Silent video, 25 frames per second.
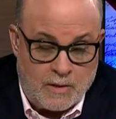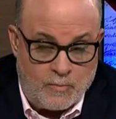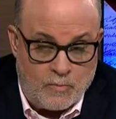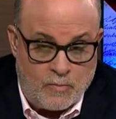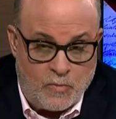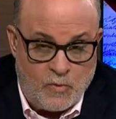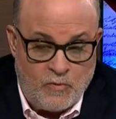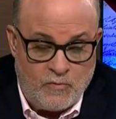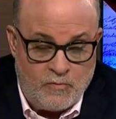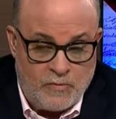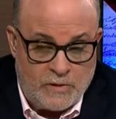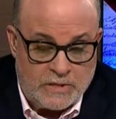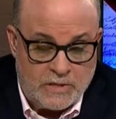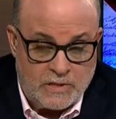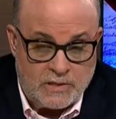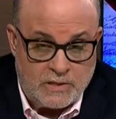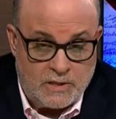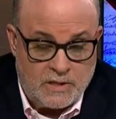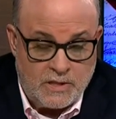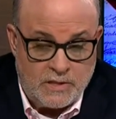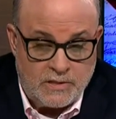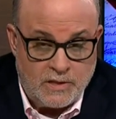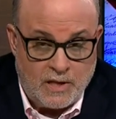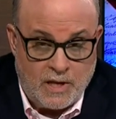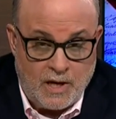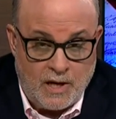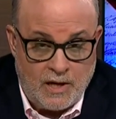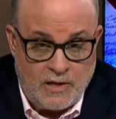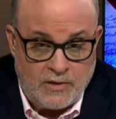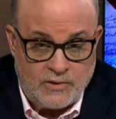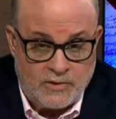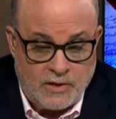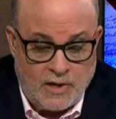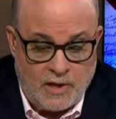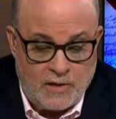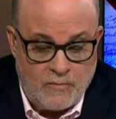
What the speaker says: movements in this case,